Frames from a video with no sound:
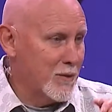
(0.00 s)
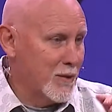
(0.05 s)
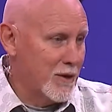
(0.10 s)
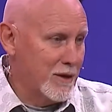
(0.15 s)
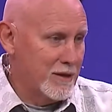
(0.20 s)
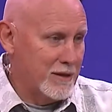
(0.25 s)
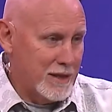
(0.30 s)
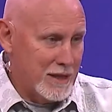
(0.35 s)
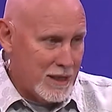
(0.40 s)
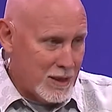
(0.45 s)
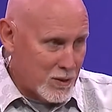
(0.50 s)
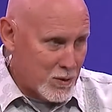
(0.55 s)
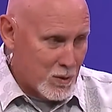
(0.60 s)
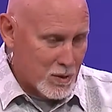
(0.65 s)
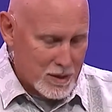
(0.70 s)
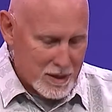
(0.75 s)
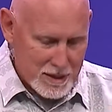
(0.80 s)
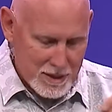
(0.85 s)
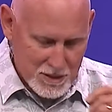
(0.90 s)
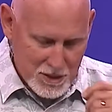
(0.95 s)
were
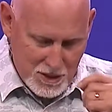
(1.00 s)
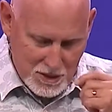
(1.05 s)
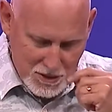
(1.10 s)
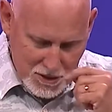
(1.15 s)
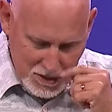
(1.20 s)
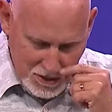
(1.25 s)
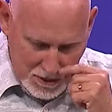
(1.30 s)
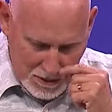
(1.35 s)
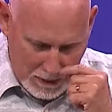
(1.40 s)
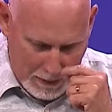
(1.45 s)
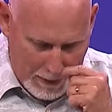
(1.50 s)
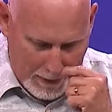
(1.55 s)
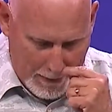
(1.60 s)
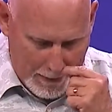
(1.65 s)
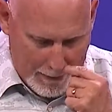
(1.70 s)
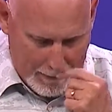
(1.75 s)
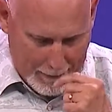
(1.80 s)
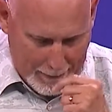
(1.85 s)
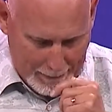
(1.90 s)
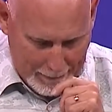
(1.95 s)
equally as concerned.
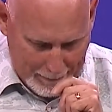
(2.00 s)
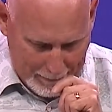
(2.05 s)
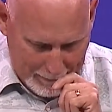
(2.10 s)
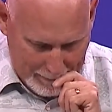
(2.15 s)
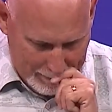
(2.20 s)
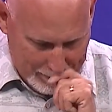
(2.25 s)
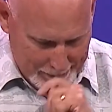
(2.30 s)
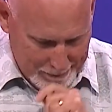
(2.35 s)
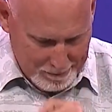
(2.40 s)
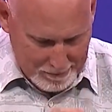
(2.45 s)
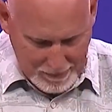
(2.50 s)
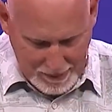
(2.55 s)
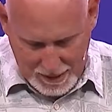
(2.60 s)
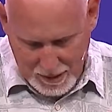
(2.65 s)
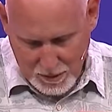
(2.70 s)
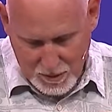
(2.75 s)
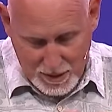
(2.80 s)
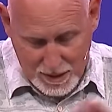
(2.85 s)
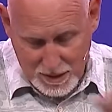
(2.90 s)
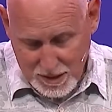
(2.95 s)

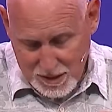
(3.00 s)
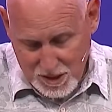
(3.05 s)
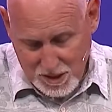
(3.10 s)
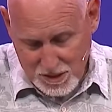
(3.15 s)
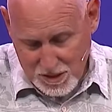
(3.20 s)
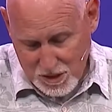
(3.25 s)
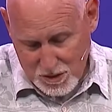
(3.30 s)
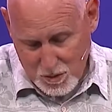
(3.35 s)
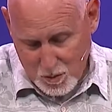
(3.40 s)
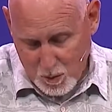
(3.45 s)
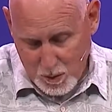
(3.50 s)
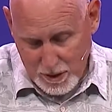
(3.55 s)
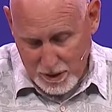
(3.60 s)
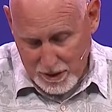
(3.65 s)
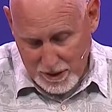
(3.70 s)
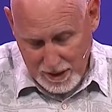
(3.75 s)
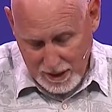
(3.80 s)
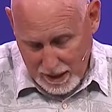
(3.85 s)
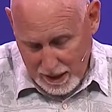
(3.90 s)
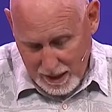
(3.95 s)
Anyway, this is just
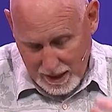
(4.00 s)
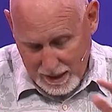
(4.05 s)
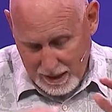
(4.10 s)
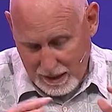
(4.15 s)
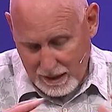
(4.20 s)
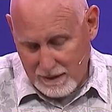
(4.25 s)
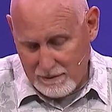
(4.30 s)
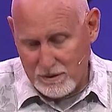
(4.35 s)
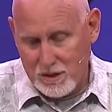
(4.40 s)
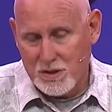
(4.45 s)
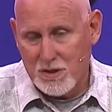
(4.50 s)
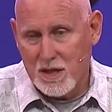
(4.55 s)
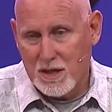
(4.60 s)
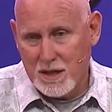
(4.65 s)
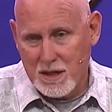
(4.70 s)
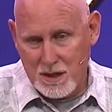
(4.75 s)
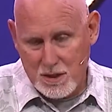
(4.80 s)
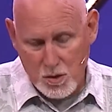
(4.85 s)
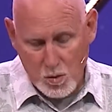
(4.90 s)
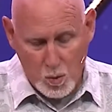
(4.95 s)
weird at a lot of levels, and
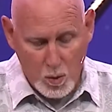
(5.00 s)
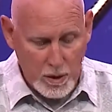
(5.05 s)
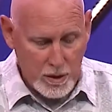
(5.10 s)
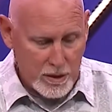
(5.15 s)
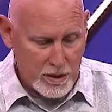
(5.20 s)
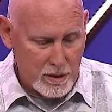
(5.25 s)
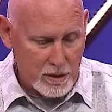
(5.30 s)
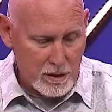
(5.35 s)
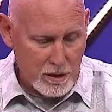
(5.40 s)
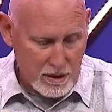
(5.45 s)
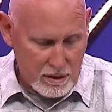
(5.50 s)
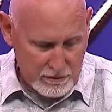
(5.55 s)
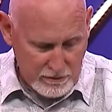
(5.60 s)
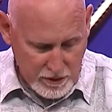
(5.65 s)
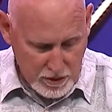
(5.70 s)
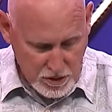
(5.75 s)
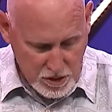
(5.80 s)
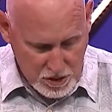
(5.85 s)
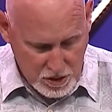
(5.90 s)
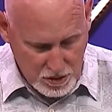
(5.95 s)
it gets weirder. Look at
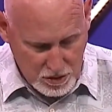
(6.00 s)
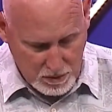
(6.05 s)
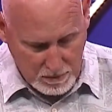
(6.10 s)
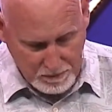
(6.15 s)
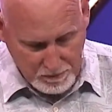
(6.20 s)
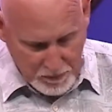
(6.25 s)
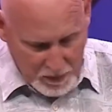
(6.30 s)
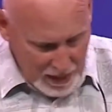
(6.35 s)
verse 2.